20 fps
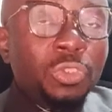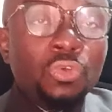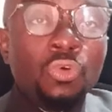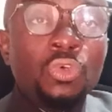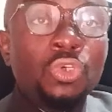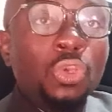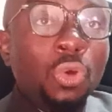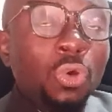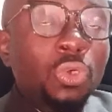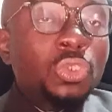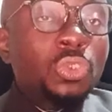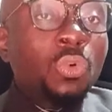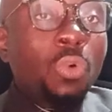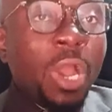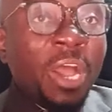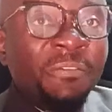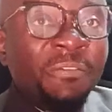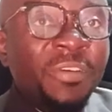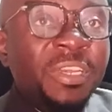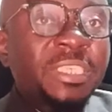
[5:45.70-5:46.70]
to those who
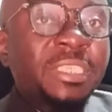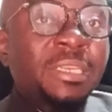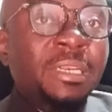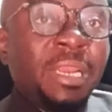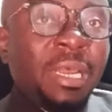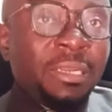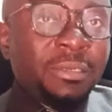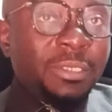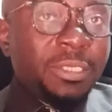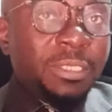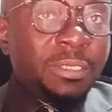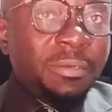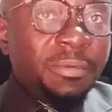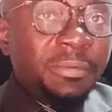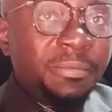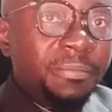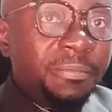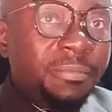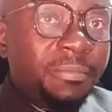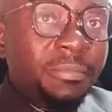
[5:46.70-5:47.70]
are first-class.
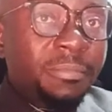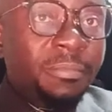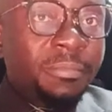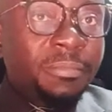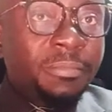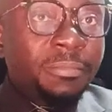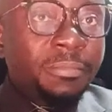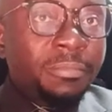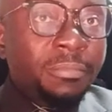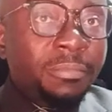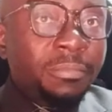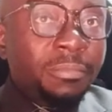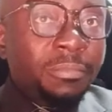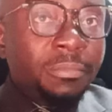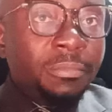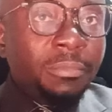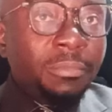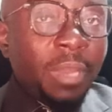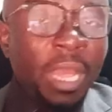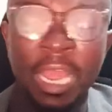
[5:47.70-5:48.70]

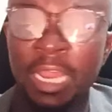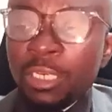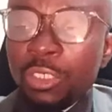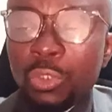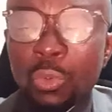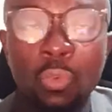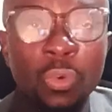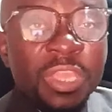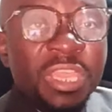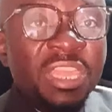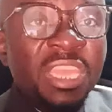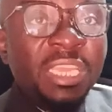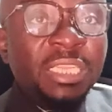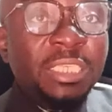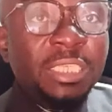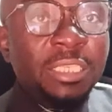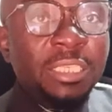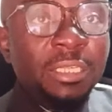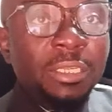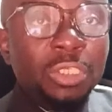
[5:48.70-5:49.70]
And with
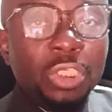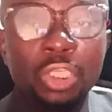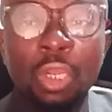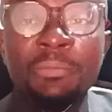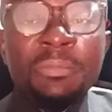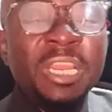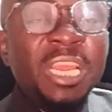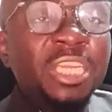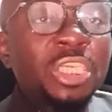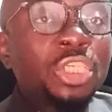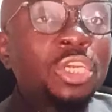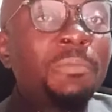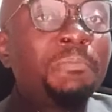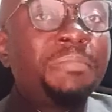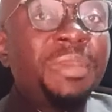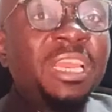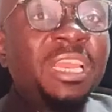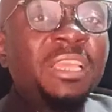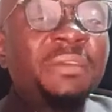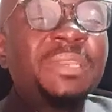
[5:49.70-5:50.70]
this, some nations
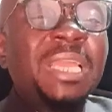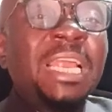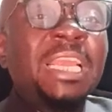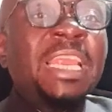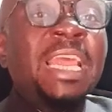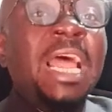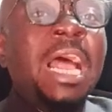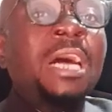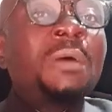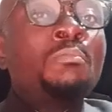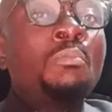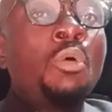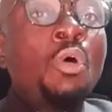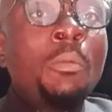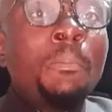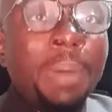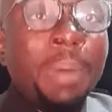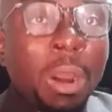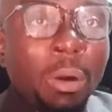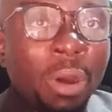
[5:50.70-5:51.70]
believe that they are
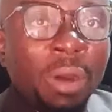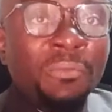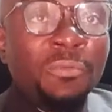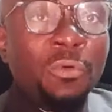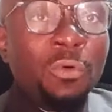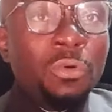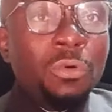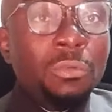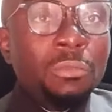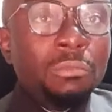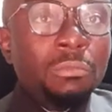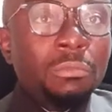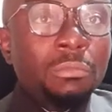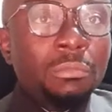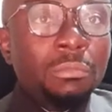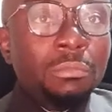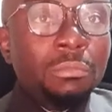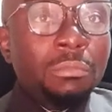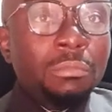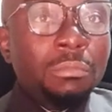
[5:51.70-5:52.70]
more powerful.
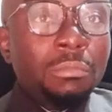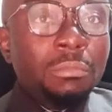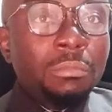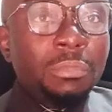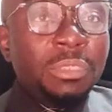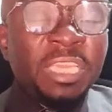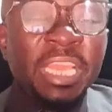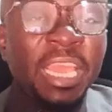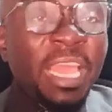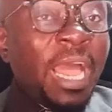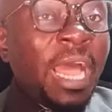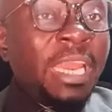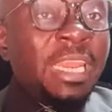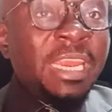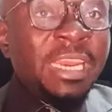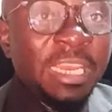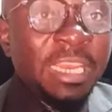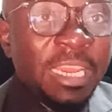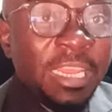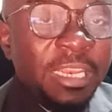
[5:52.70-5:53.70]
They are
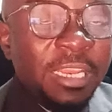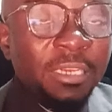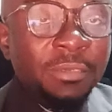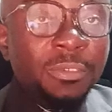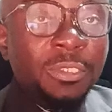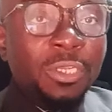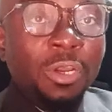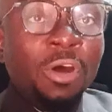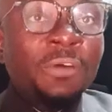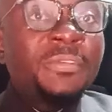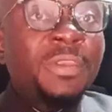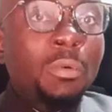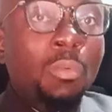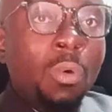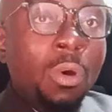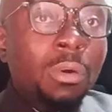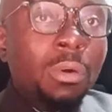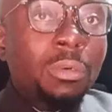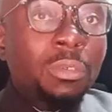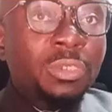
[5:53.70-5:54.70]
the leaders of the
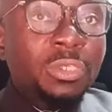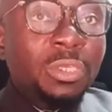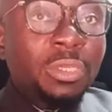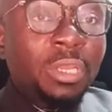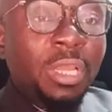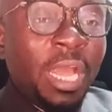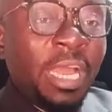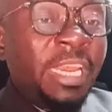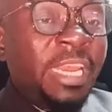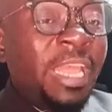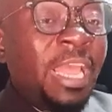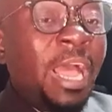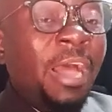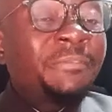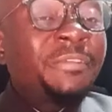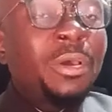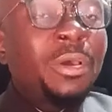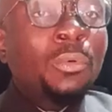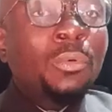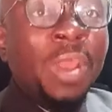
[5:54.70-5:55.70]
world, and they
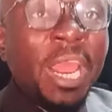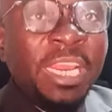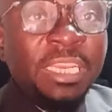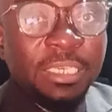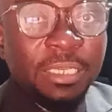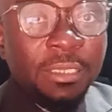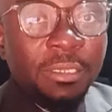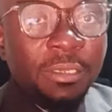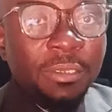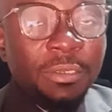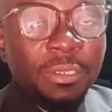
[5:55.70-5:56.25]
have the right